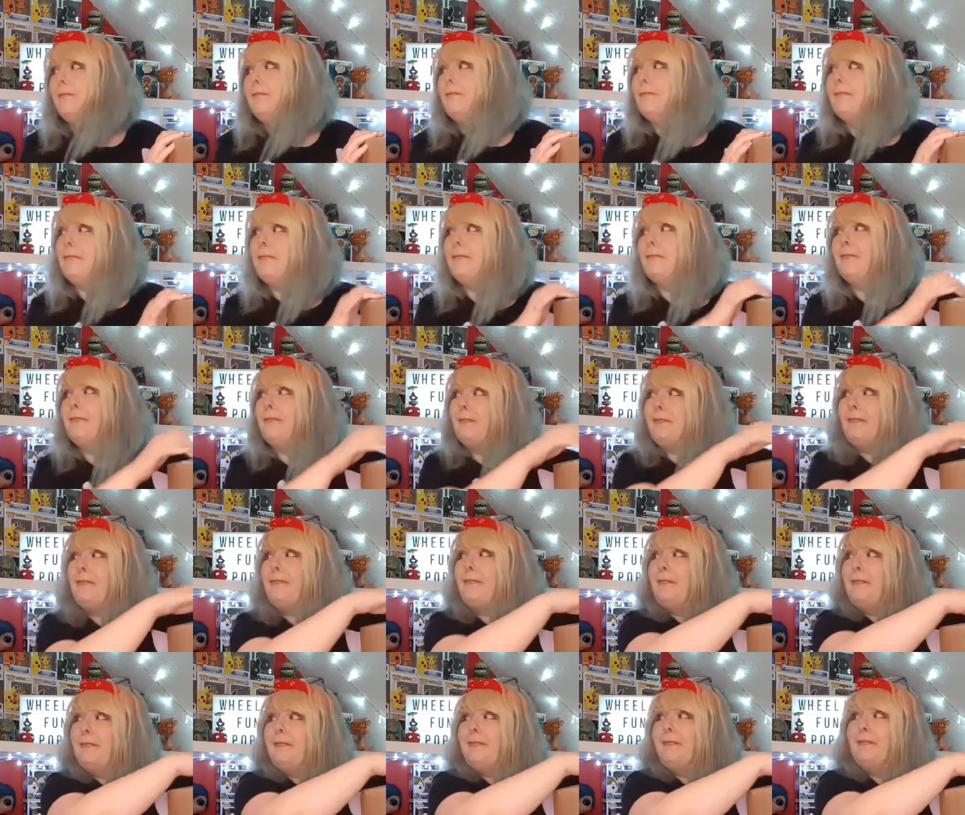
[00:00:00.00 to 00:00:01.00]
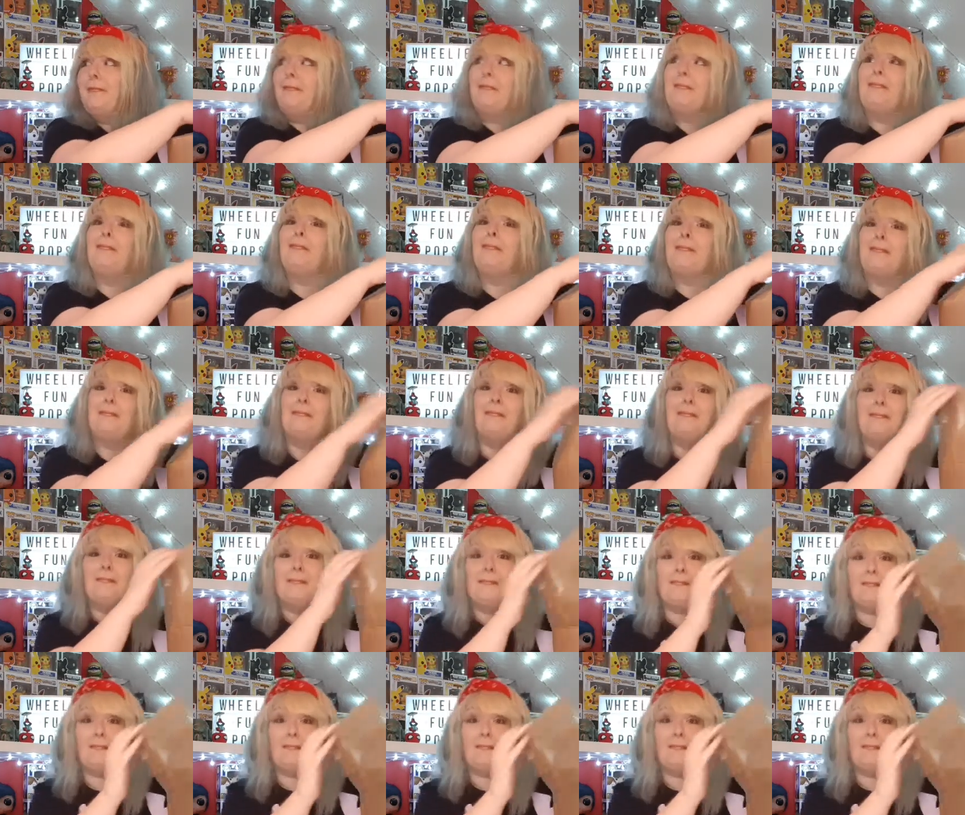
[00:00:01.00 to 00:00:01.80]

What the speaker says: Nobody speaks.